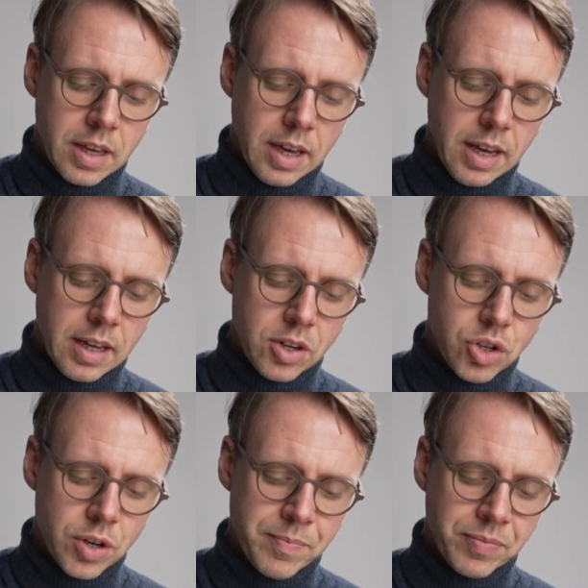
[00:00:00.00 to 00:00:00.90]

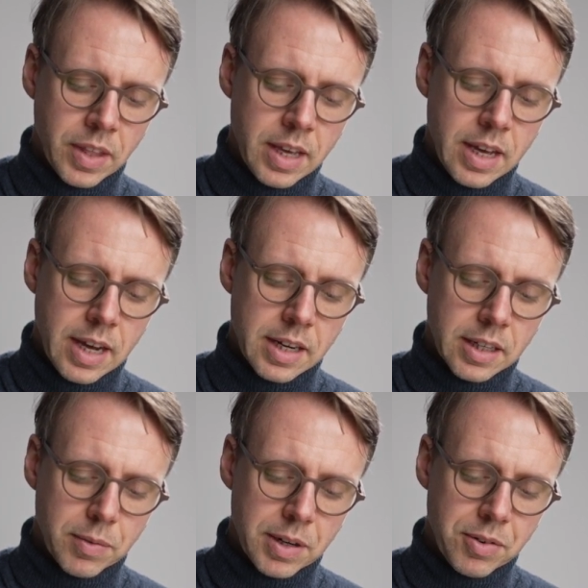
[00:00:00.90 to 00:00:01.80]
h and the
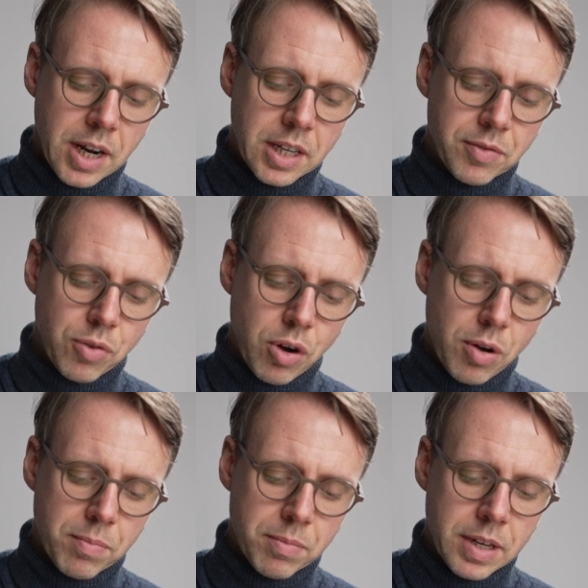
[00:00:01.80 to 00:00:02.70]
quadratic
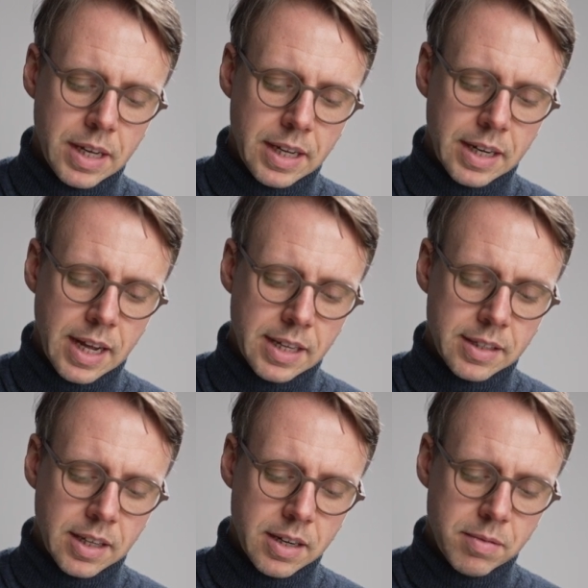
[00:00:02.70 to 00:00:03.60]
form in the
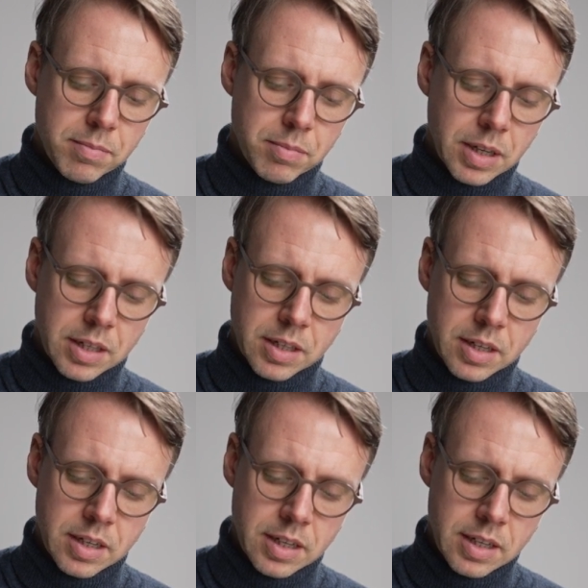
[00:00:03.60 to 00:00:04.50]
Hessian, but
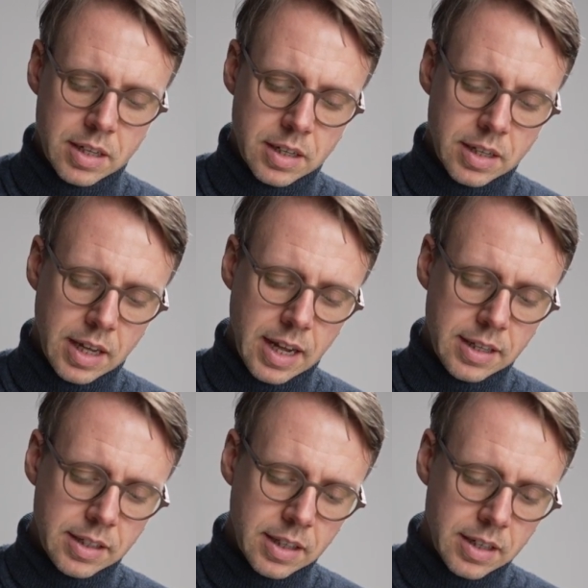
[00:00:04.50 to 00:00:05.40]
the
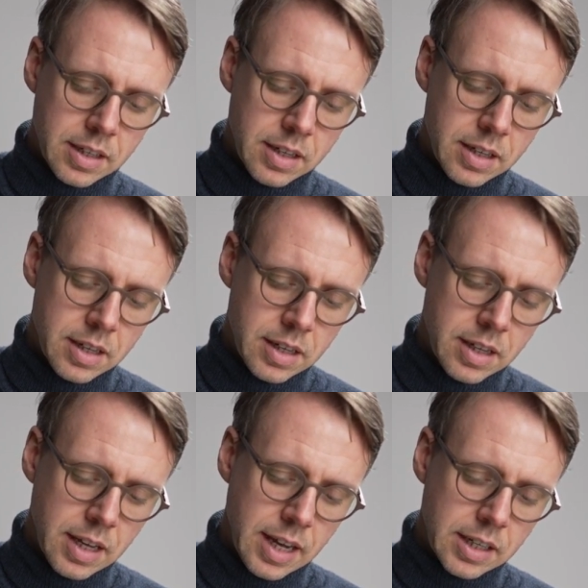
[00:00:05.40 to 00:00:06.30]
Hessian
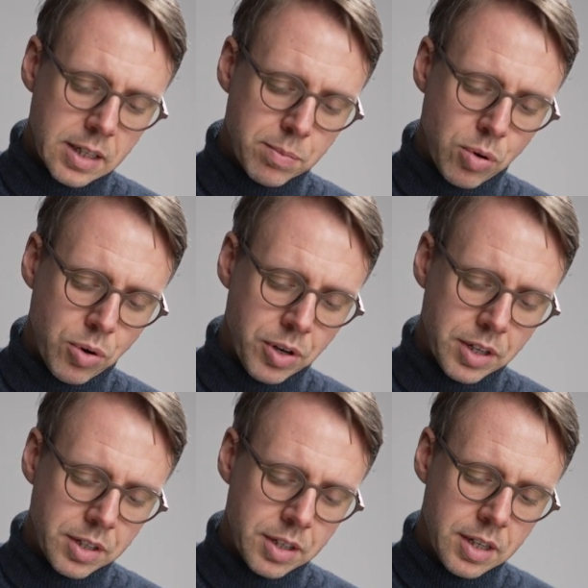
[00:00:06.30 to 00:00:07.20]
at this
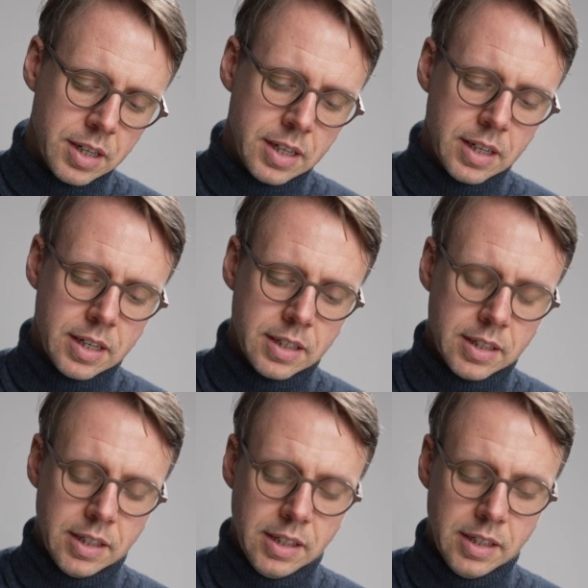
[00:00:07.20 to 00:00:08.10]
point
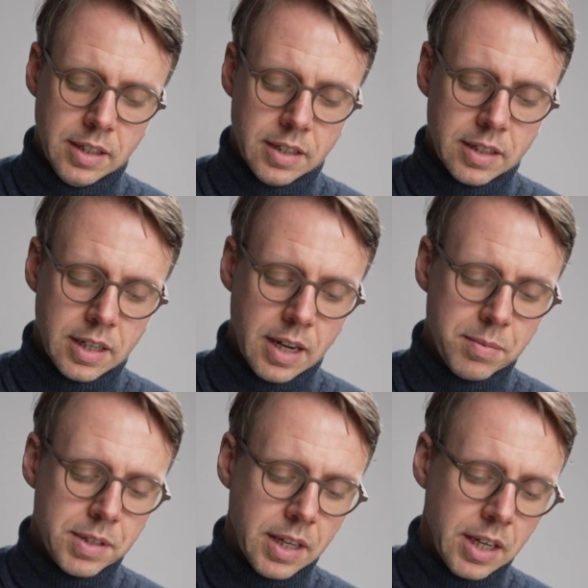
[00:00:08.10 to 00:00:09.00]
t
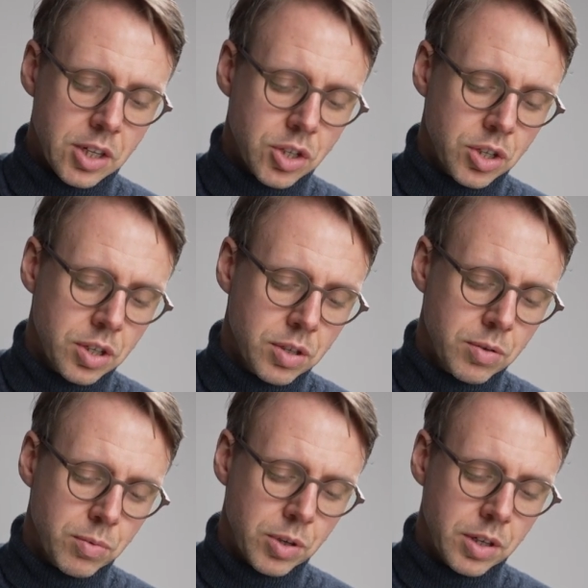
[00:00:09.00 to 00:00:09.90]
times h,
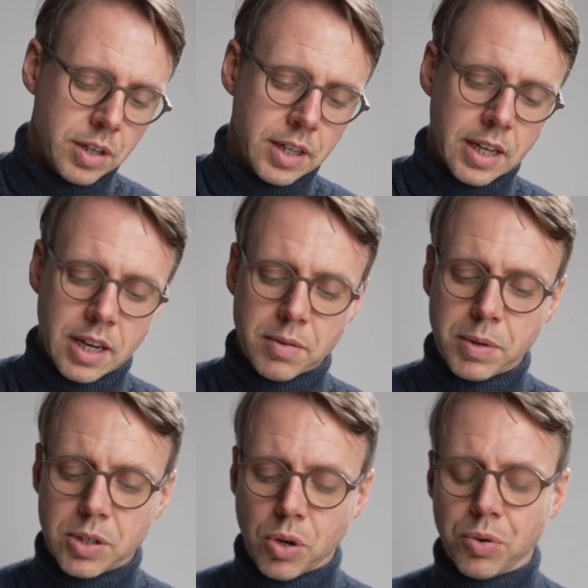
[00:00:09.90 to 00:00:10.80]
where again we
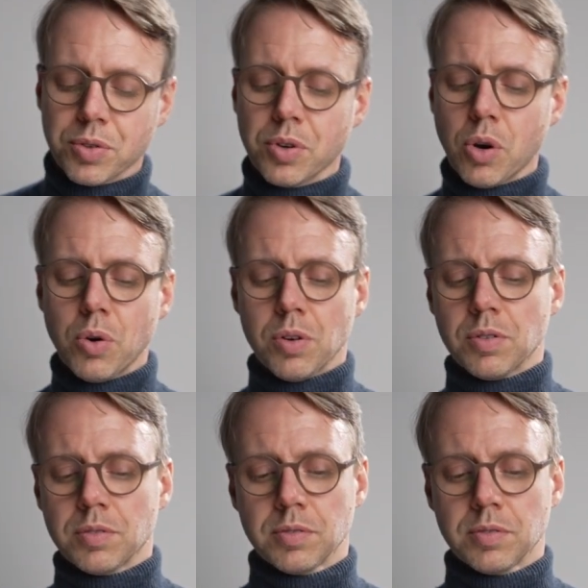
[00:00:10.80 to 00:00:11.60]
don't know